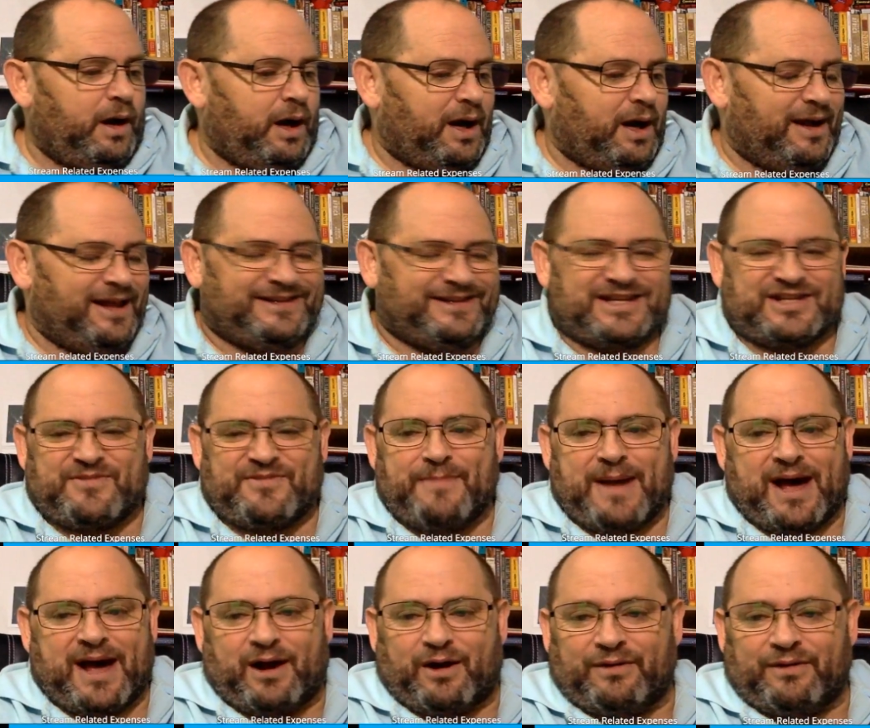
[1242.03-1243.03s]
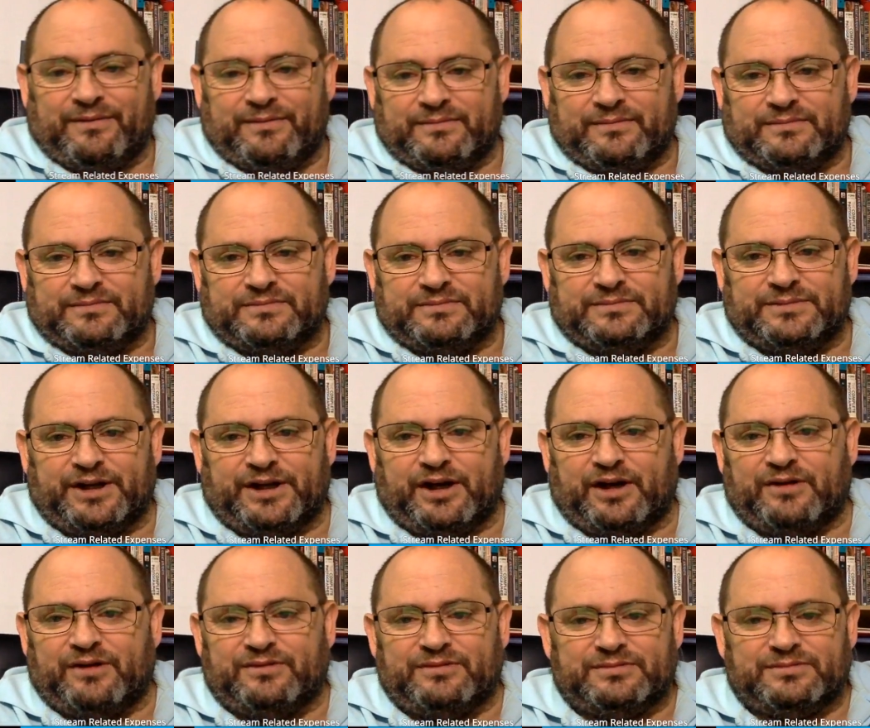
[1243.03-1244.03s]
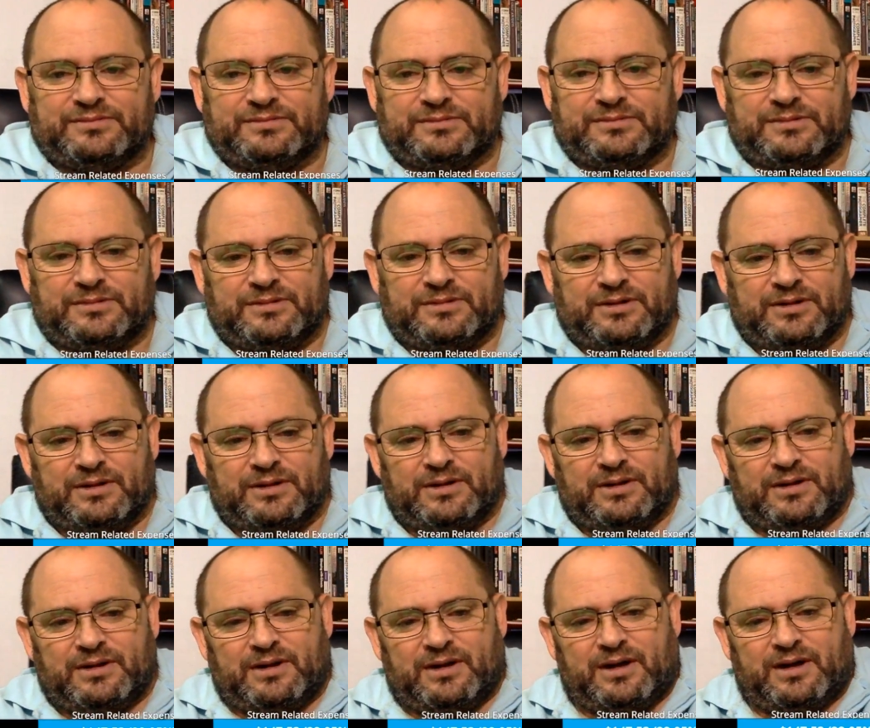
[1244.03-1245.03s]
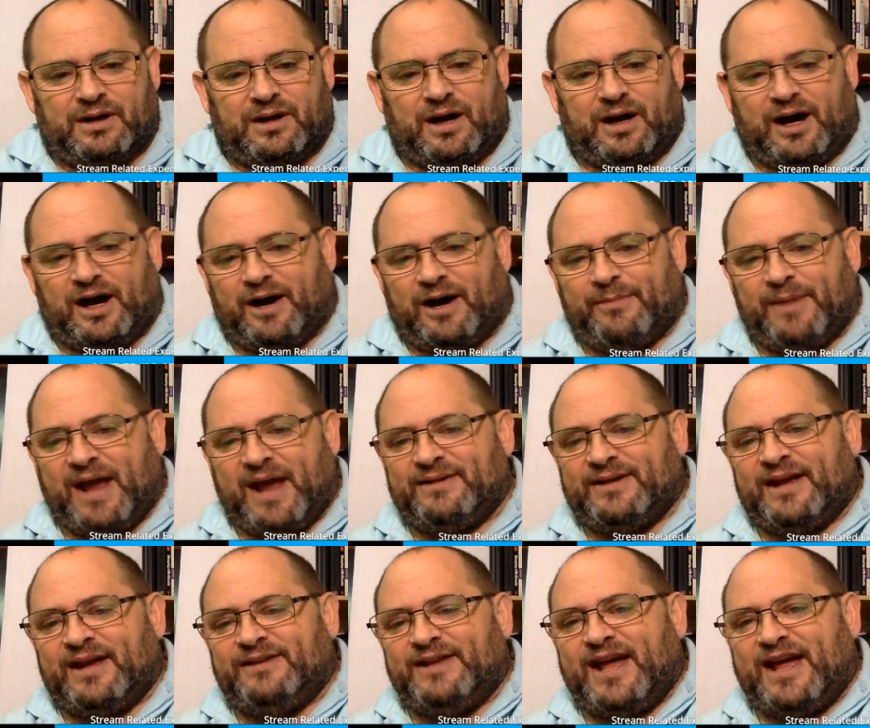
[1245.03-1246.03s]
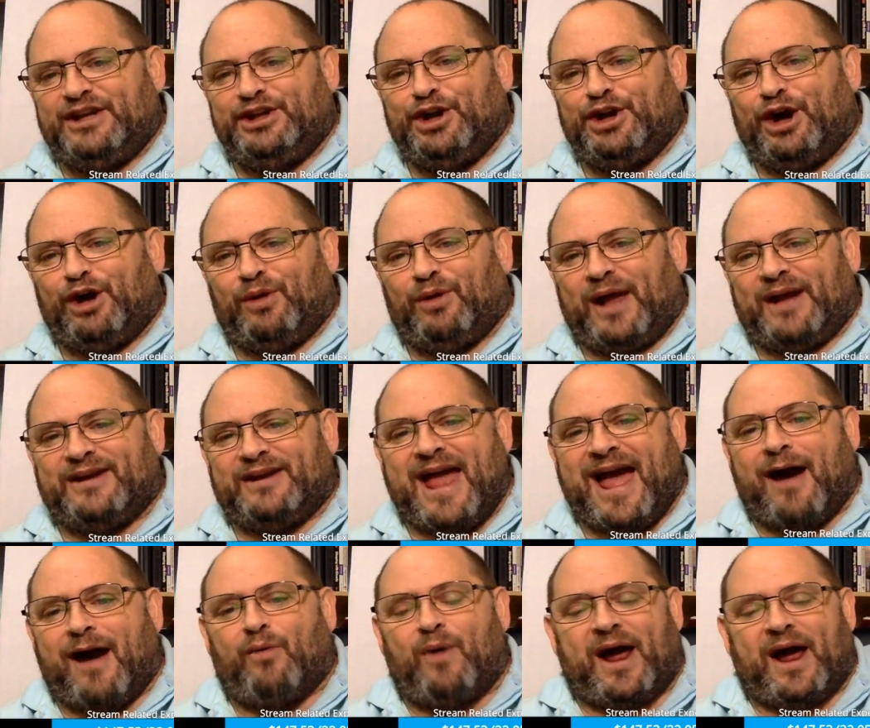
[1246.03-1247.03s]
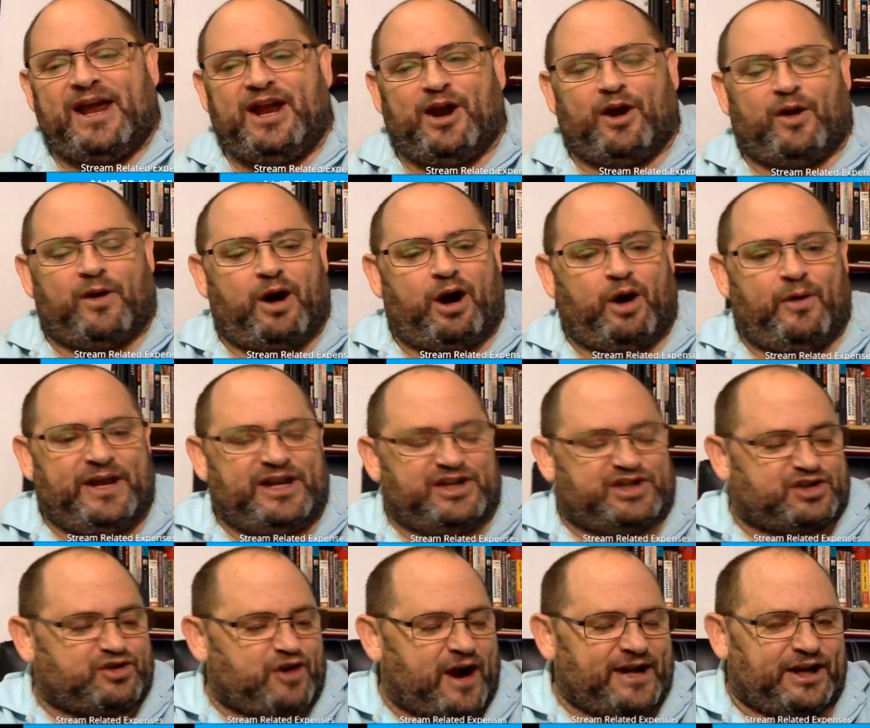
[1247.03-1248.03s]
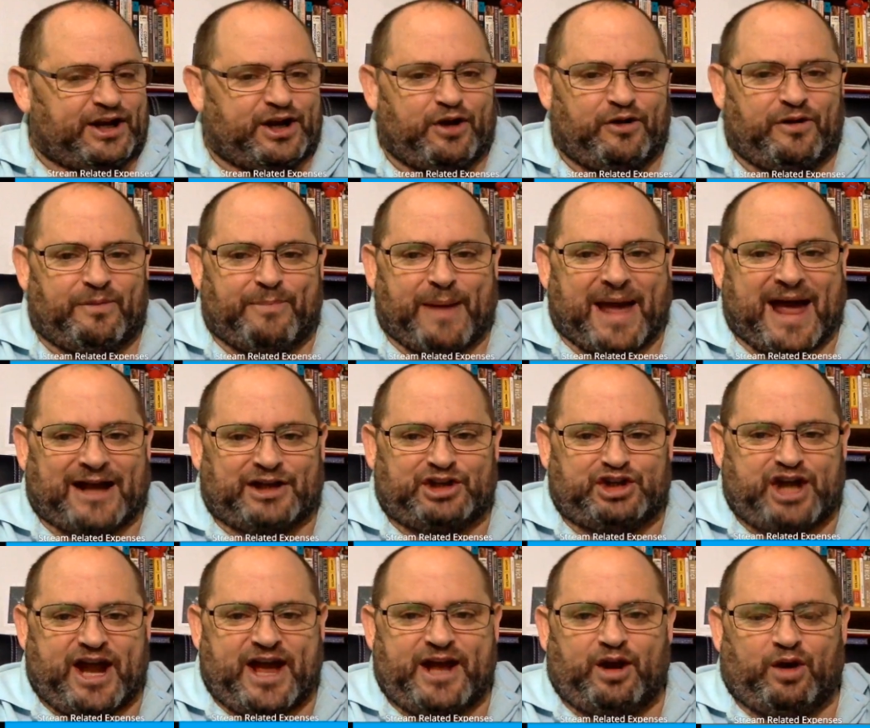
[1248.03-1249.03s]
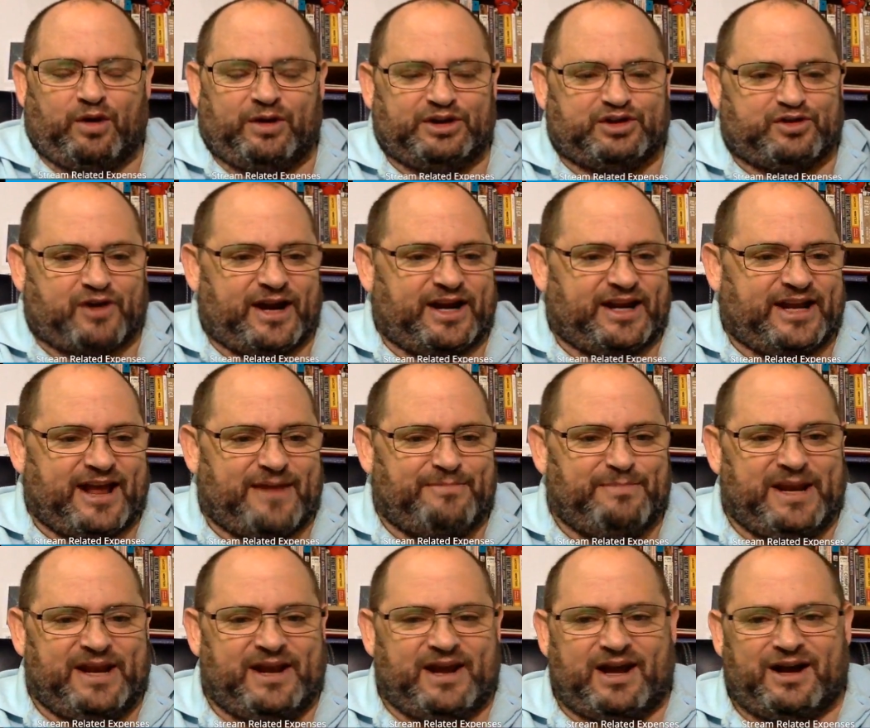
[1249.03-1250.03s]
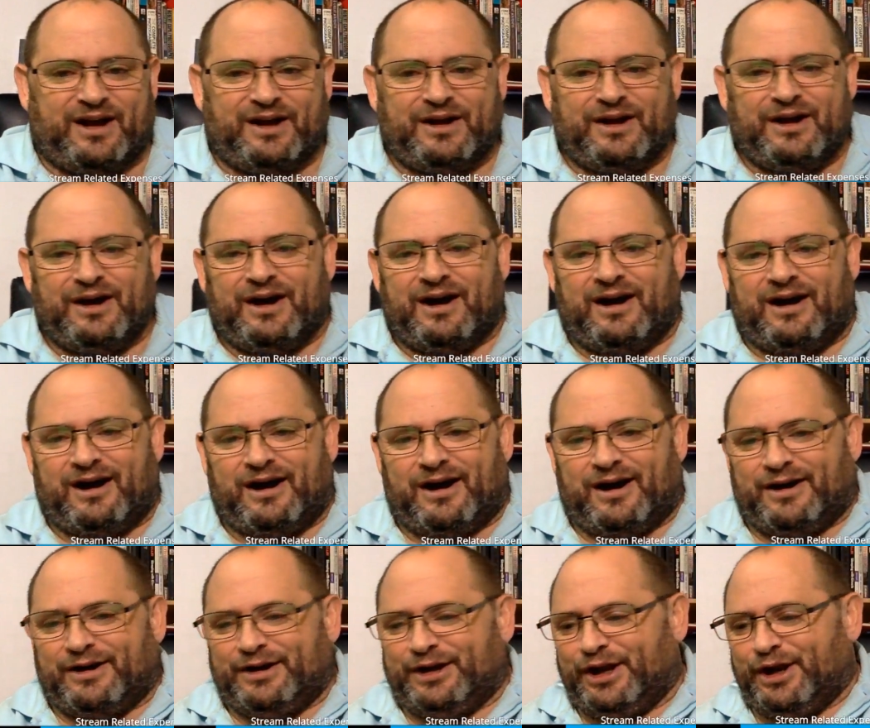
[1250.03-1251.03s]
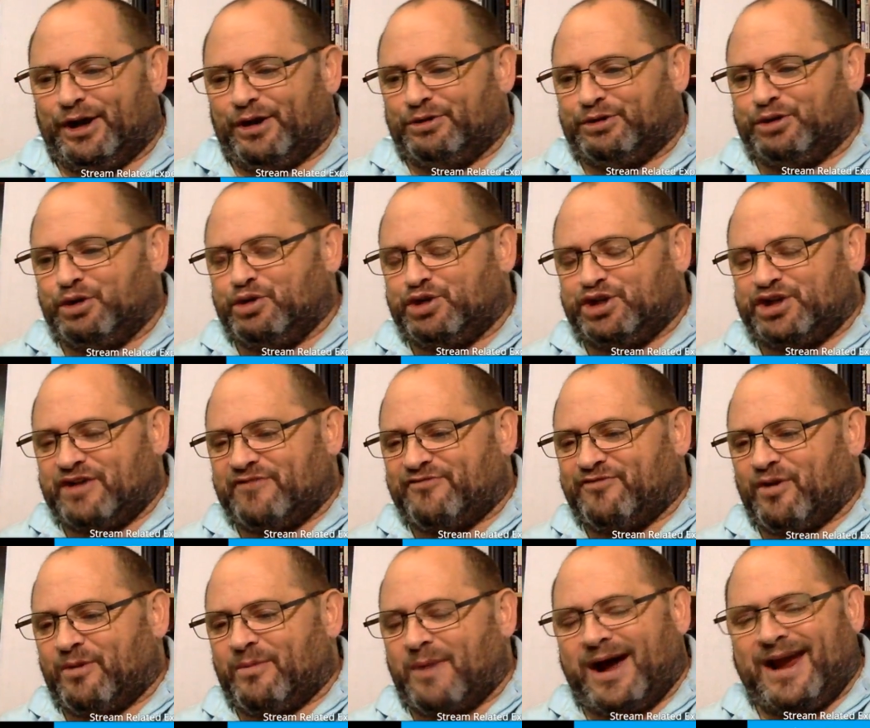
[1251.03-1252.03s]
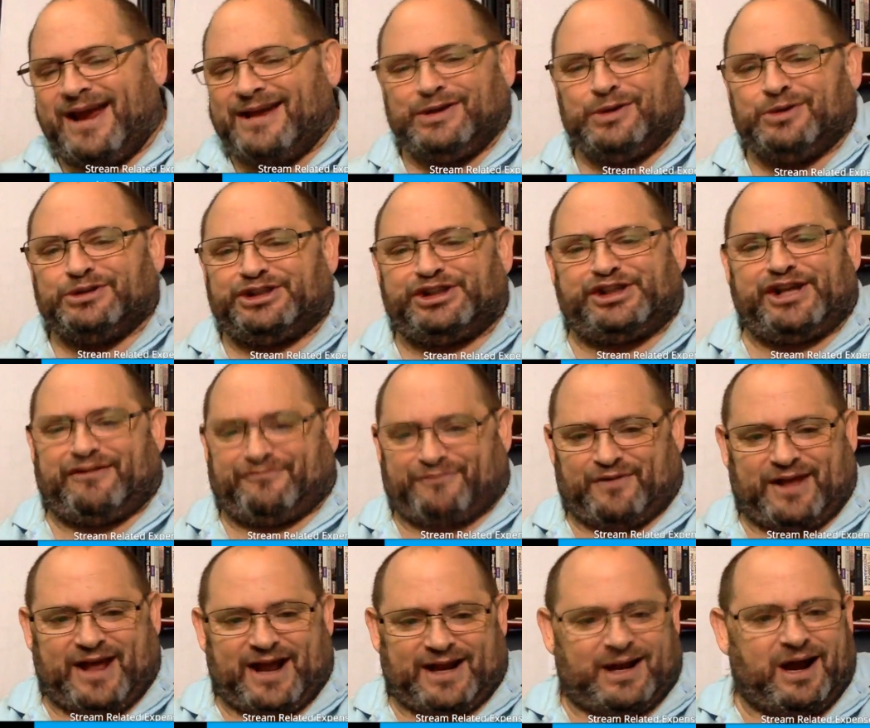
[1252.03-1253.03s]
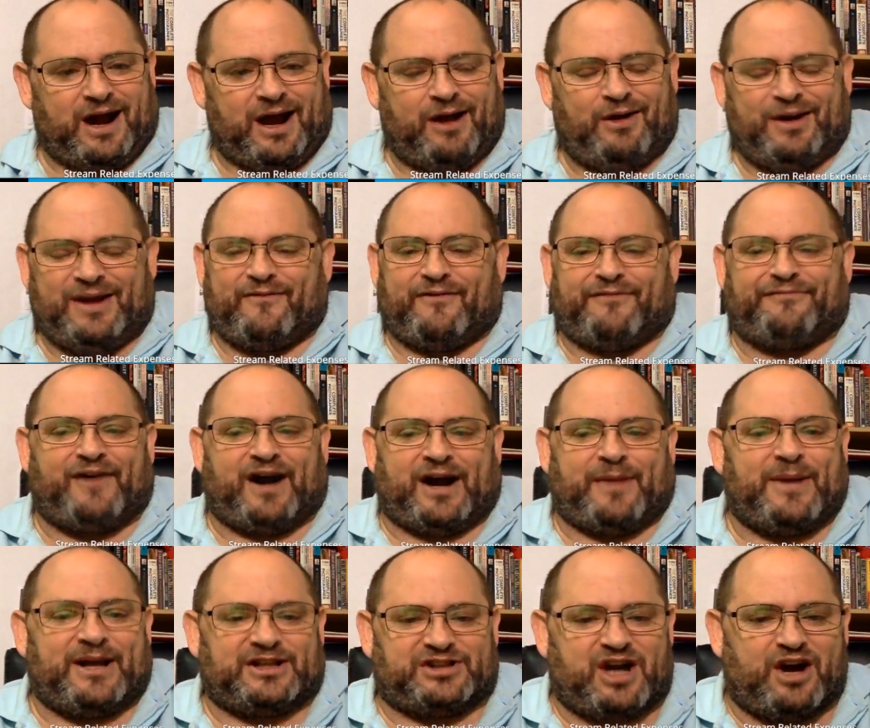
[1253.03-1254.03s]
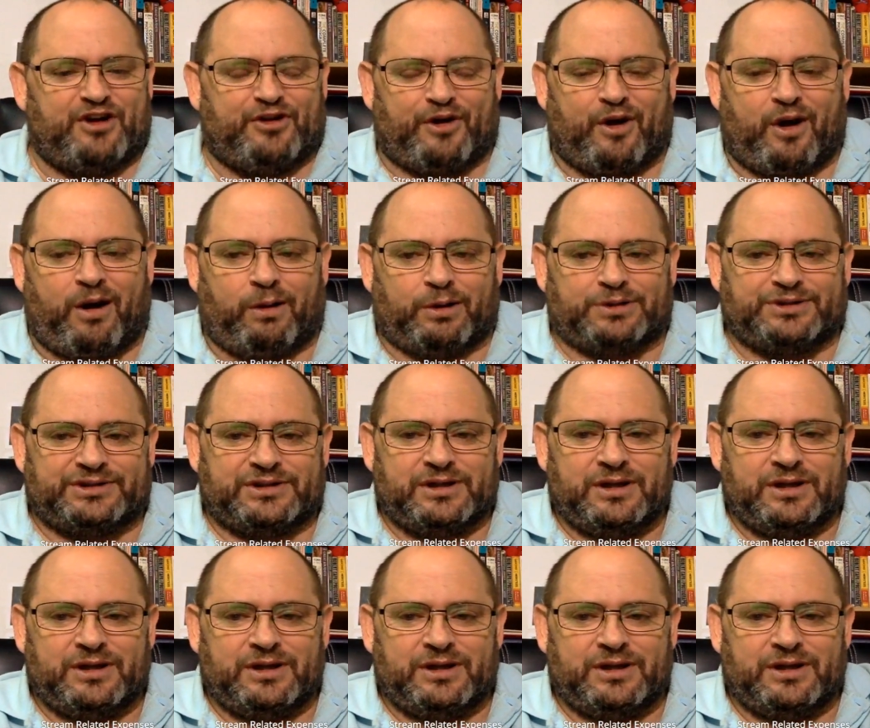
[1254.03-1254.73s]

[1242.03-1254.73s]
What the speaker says: It doesn't matter. you know. And then, you know, like now I hear, oh, he's tried to go the back channel and try to get me to, you know, do shit for him. I ain't doing shit for that guy. I don't give a fuck about his $100.